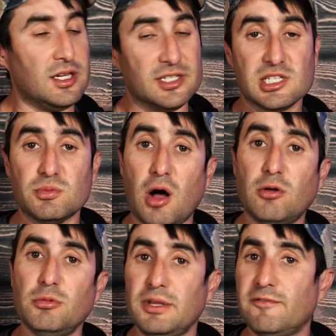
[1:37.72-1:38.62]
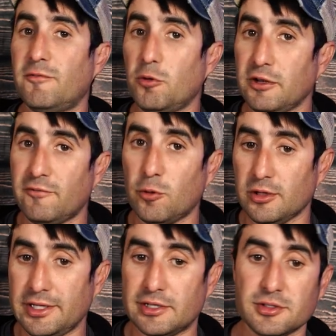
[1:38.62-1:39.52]
a small will be
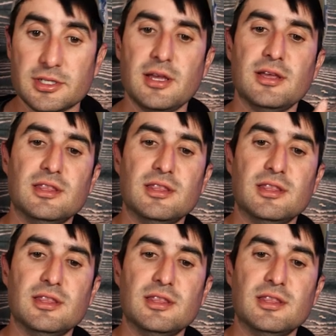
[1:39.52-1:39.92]
44 liters,